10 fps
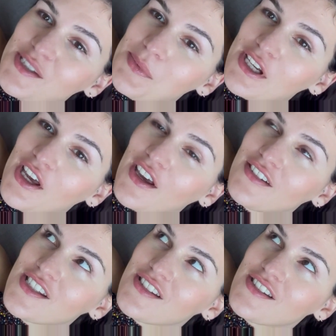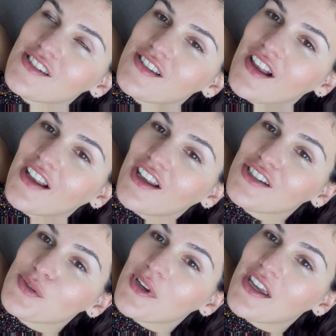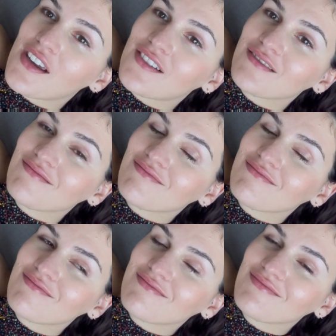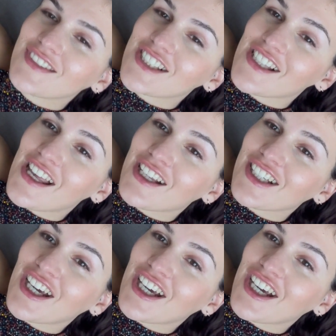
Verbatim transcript: it's been here since like last week, just letting you